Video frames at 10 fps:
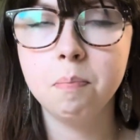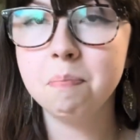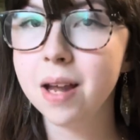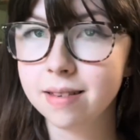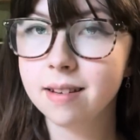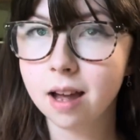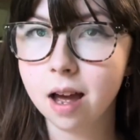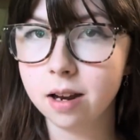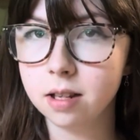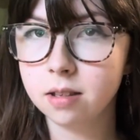basic
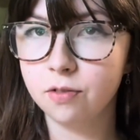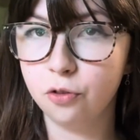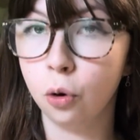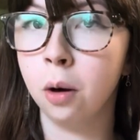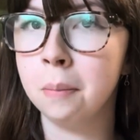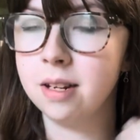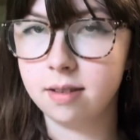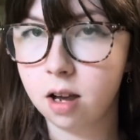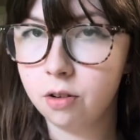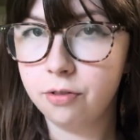edits for
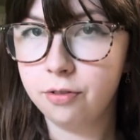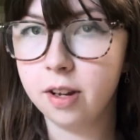myself.